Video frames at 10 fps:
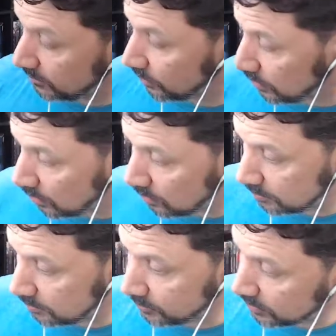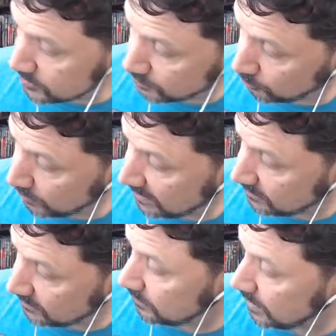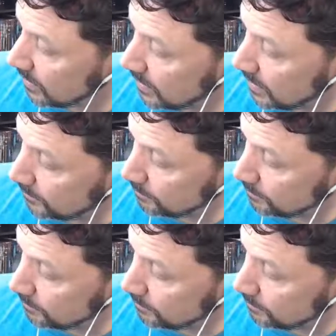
they're all they've all got some great um,